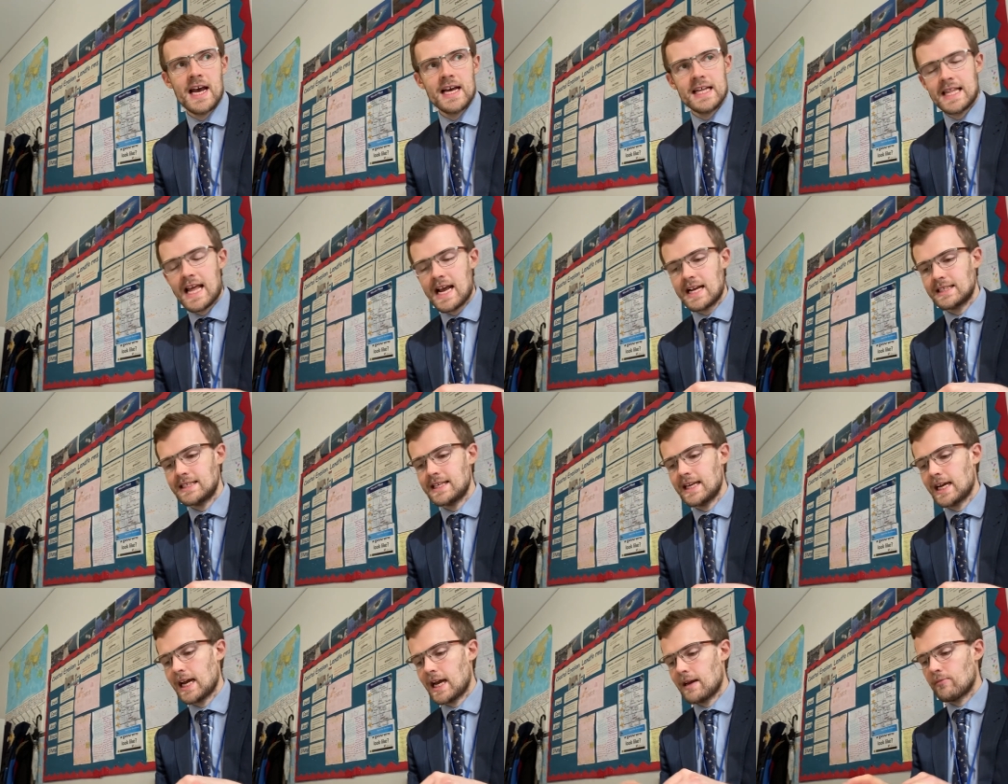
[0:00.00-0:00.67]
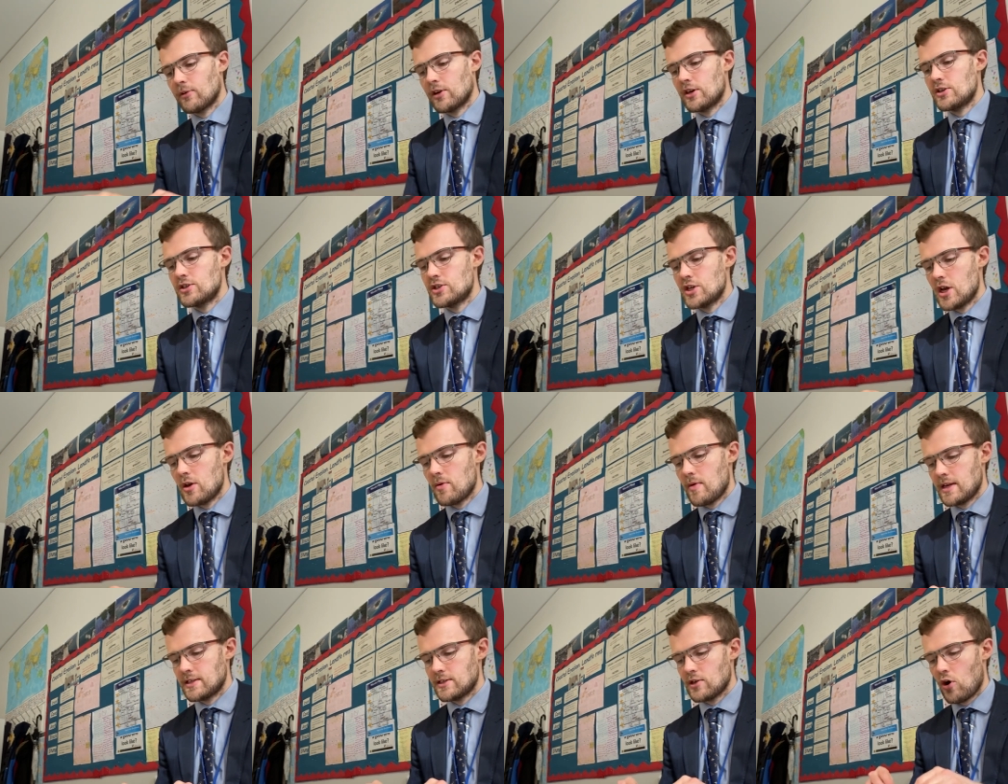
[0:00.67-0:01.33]
Next thing I'm going to
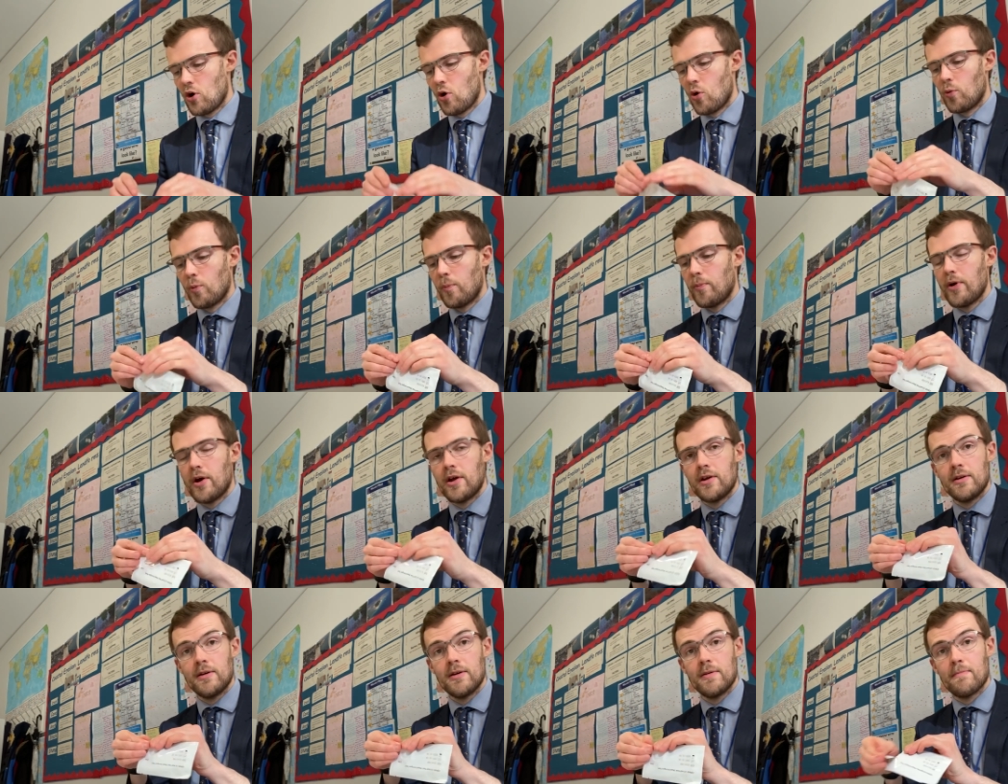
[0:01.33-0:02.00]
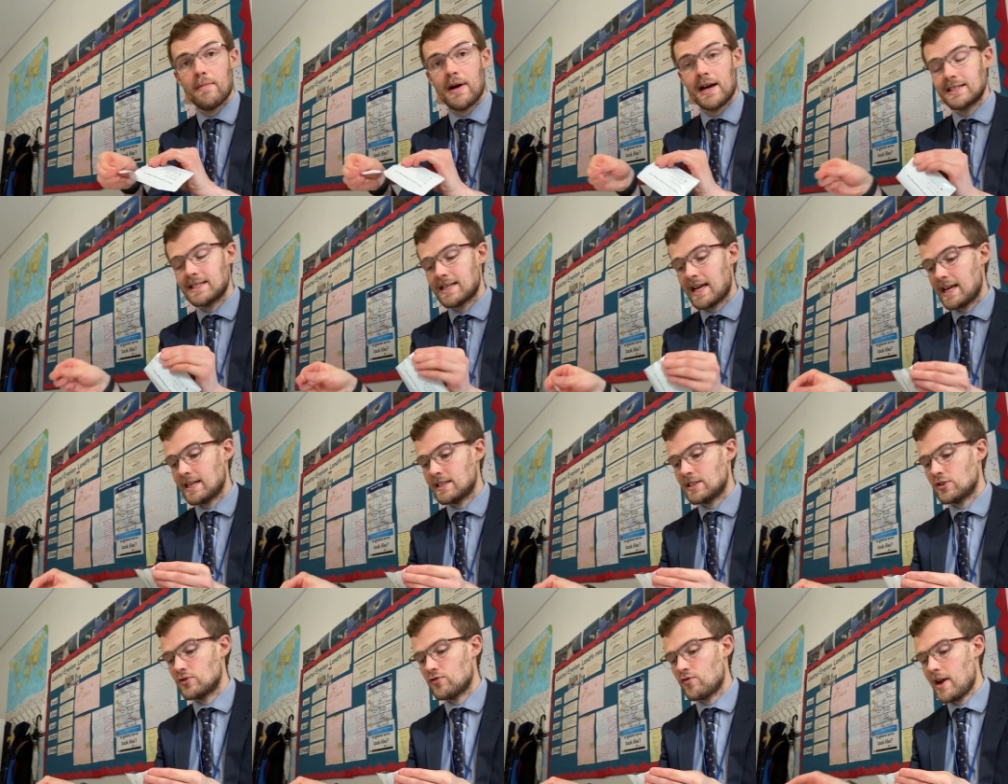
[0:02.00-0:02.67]
do is open my
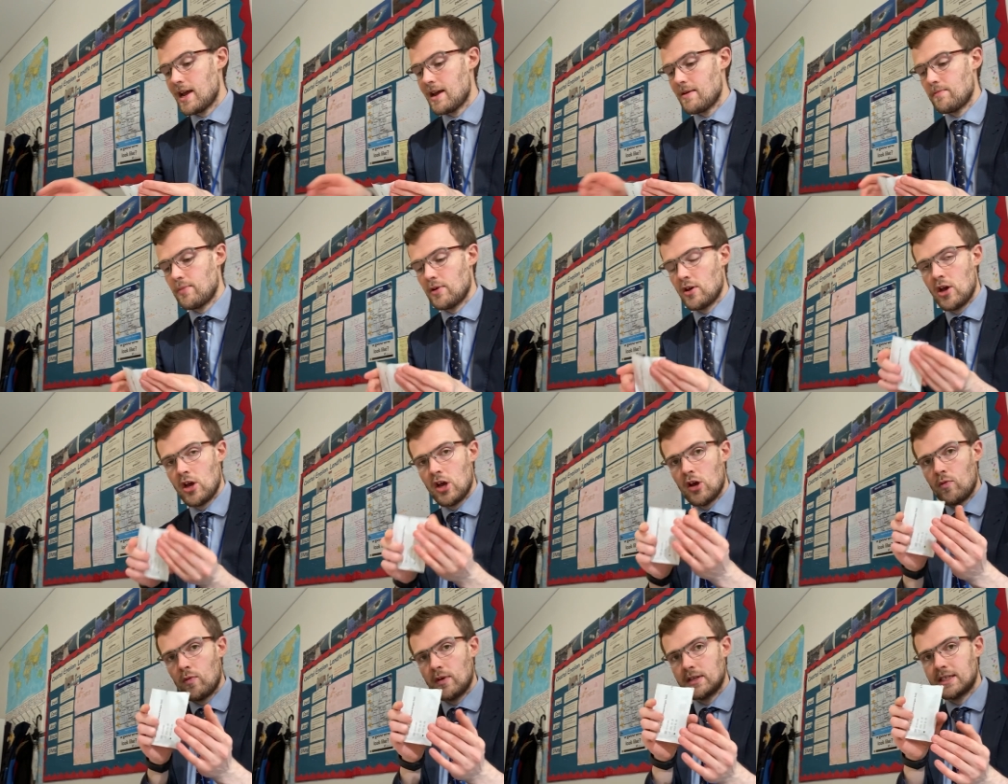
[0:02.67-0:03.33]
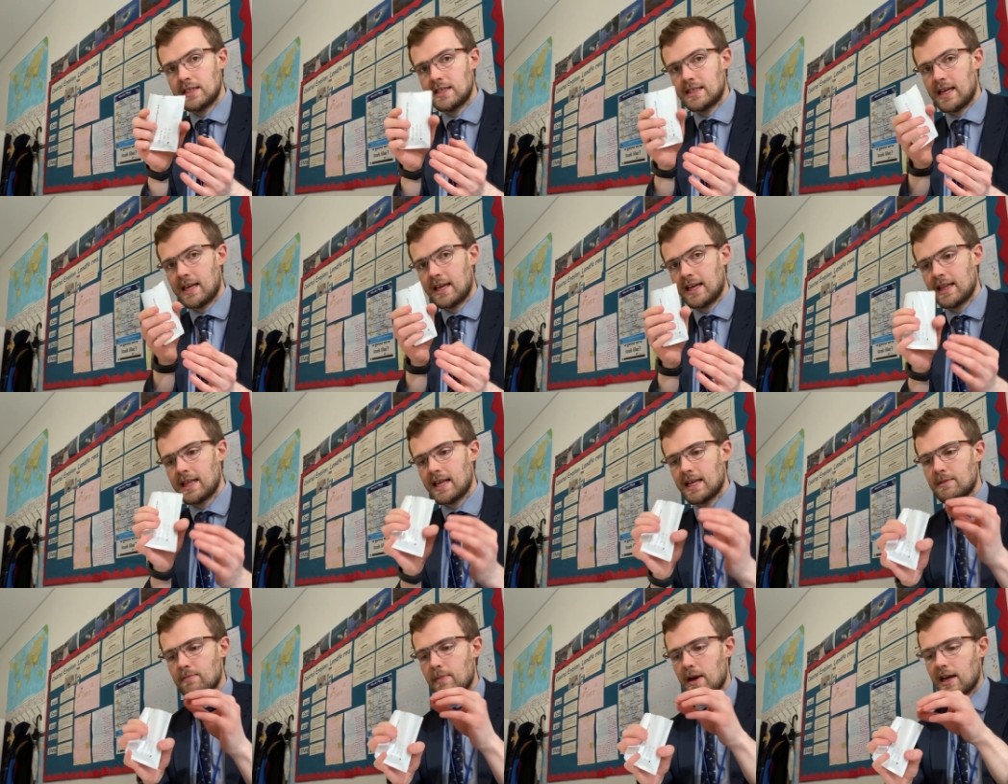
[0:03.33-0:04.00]
test strip, which is in
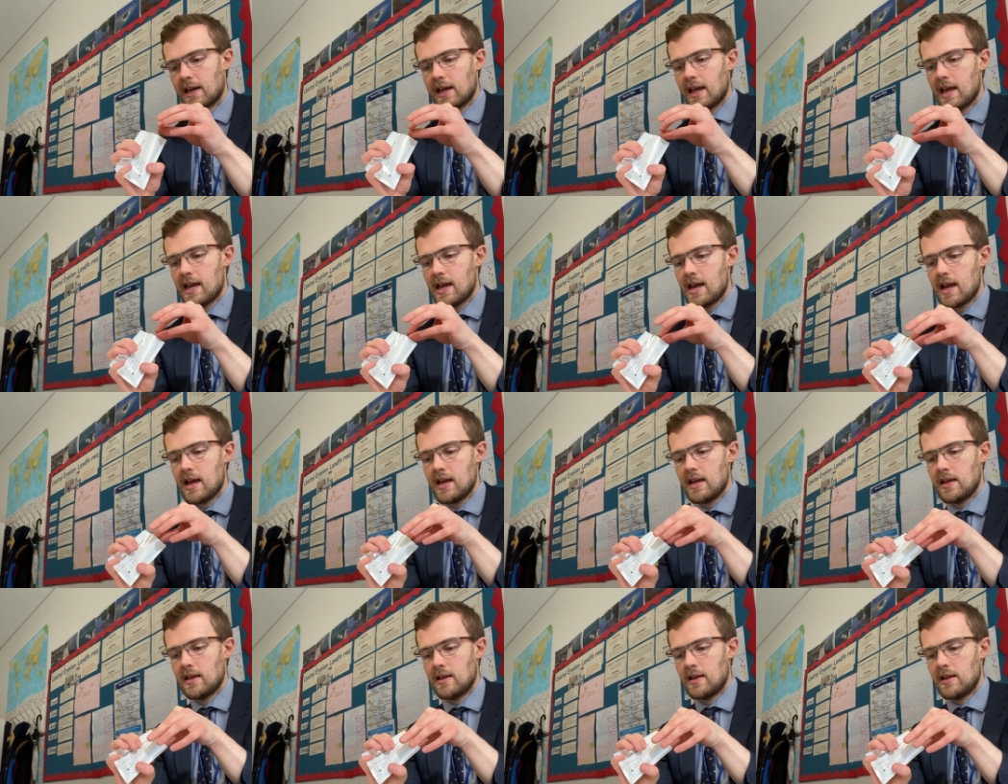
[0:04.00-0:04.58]
this bag here,